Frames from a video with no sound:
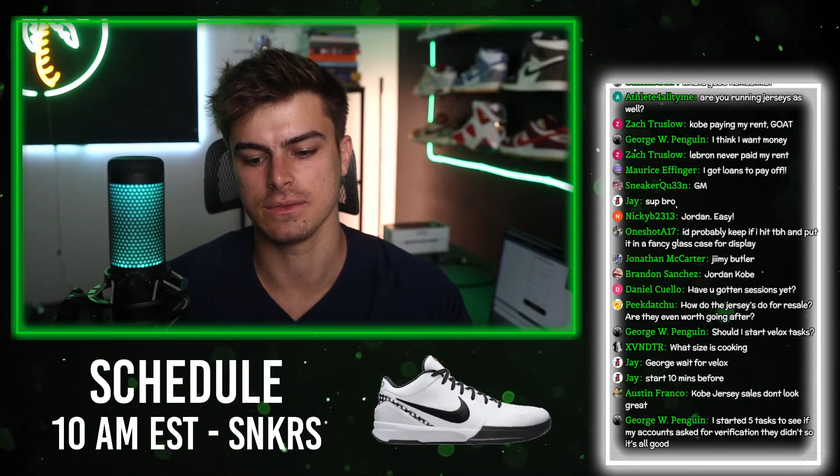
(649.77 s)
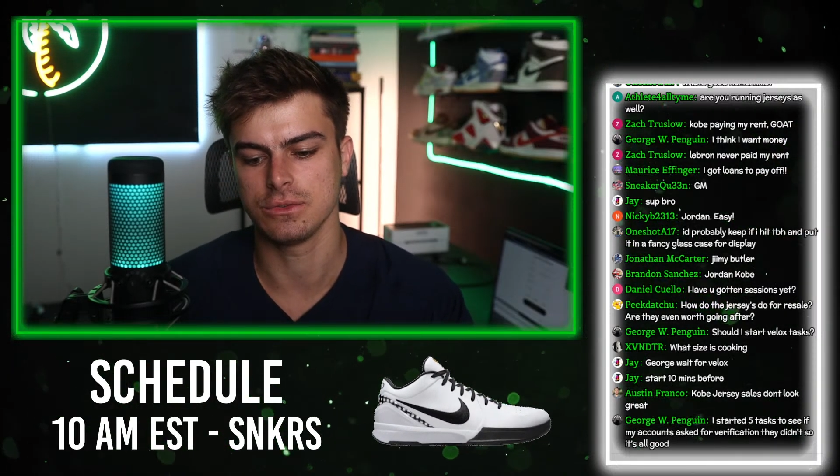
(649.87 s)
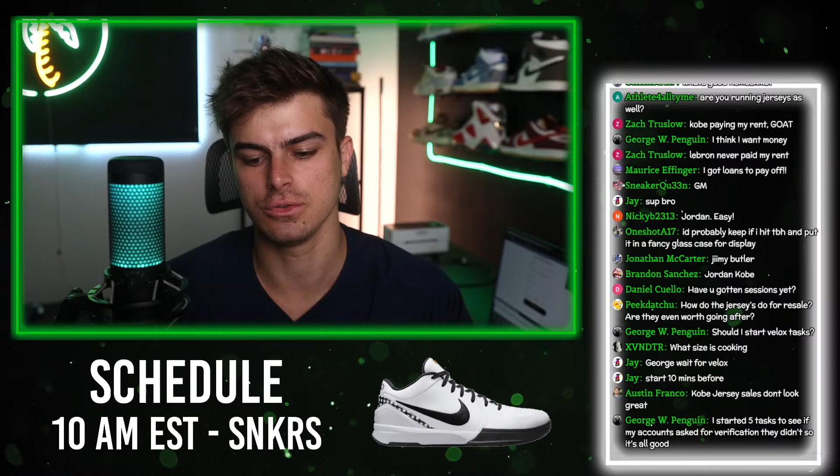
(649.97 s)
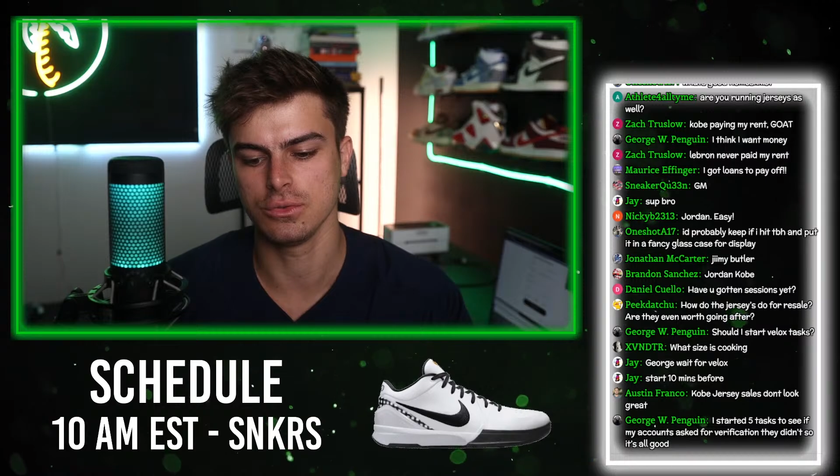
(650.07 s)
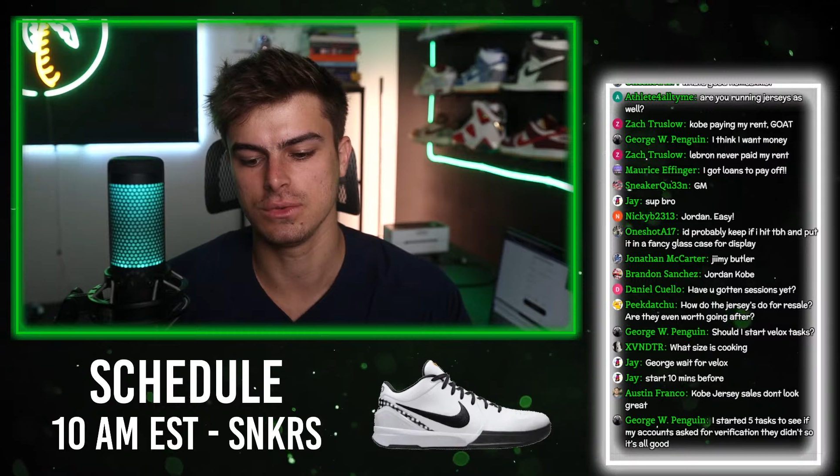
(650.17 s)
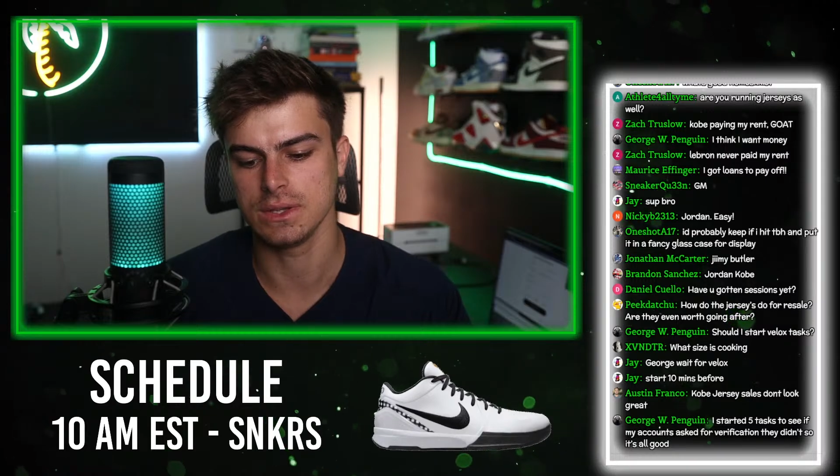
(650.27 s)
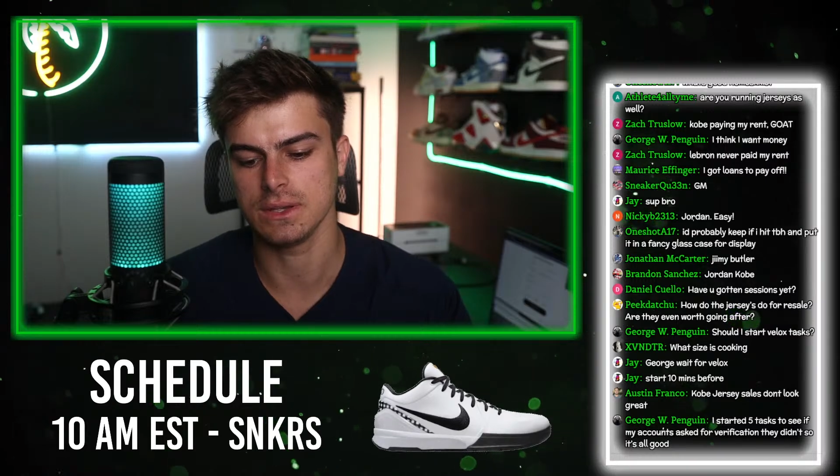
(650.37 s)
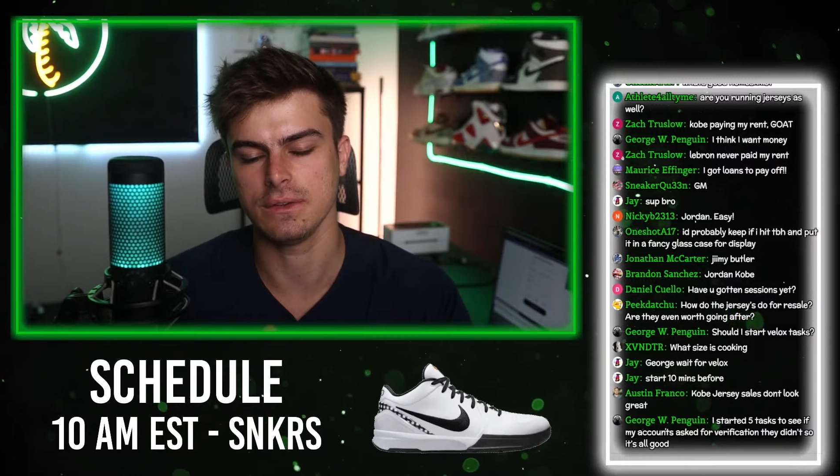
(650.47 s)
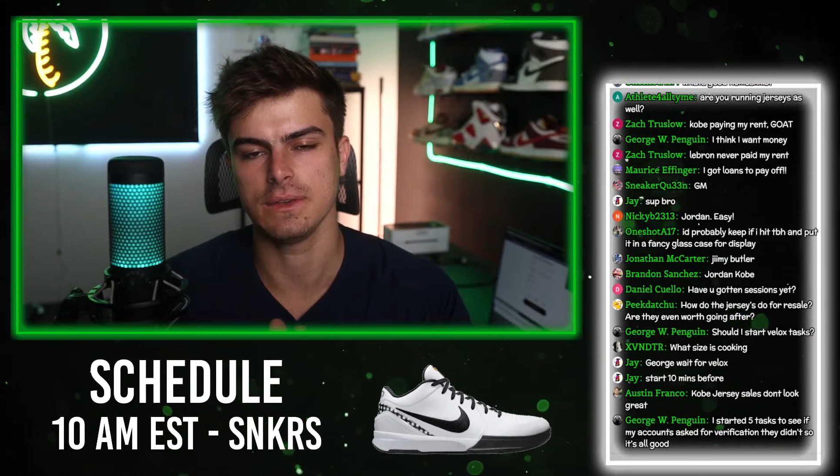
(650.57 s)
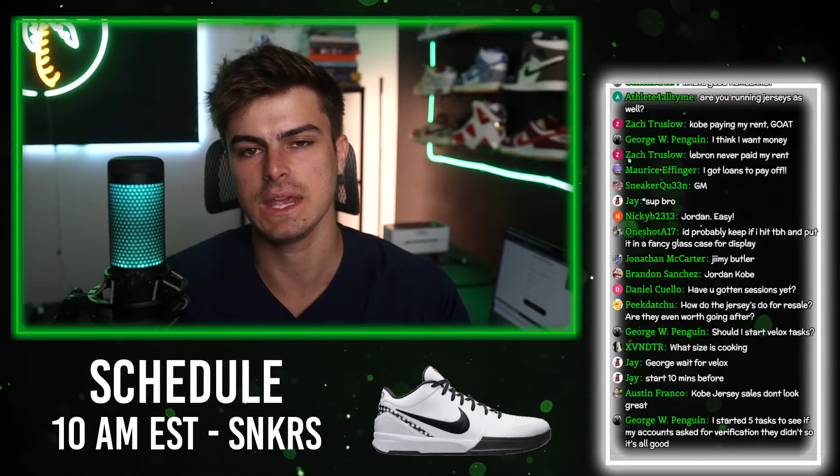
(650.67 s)
do
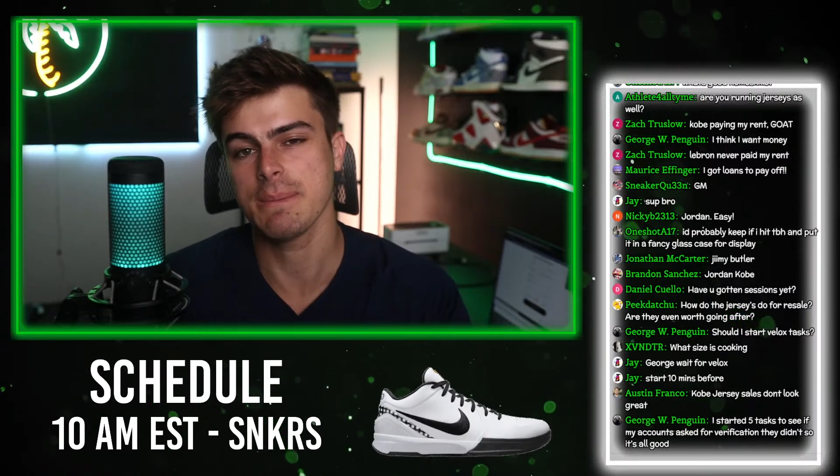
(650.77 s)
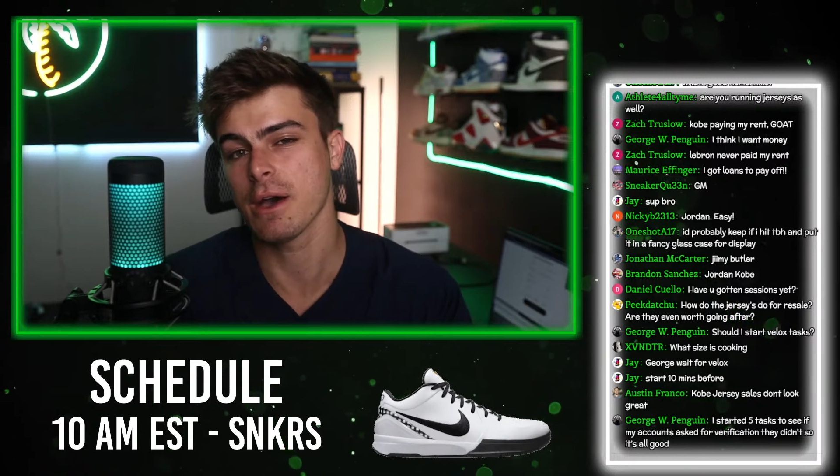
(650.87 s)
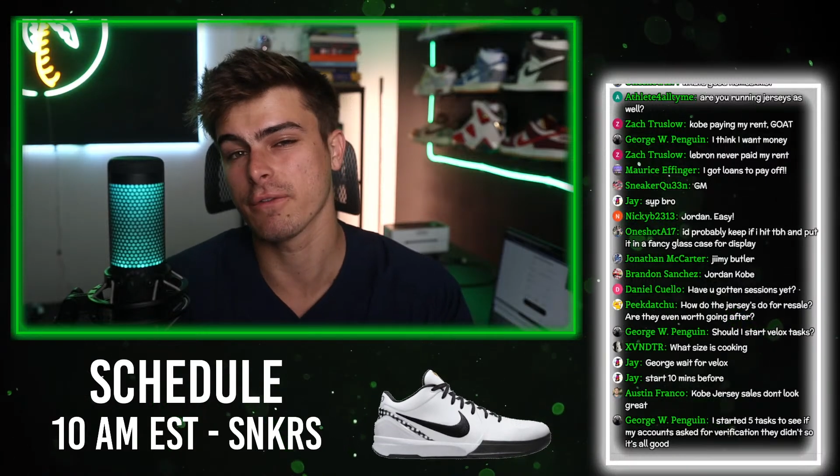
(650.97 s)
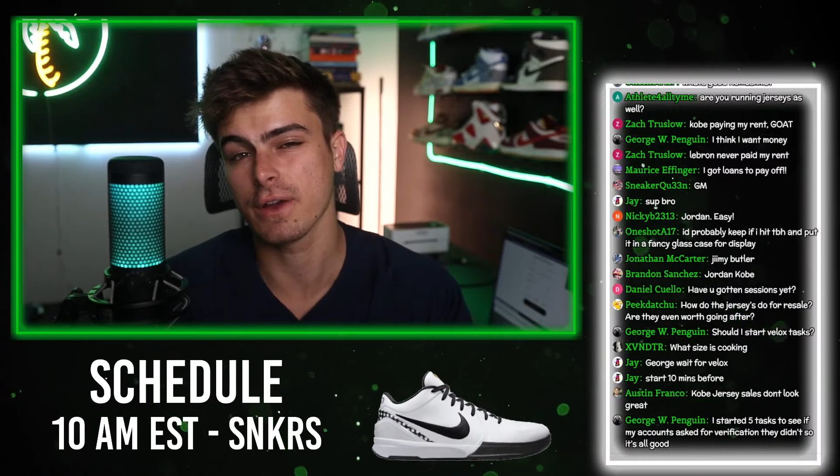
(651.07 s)
the email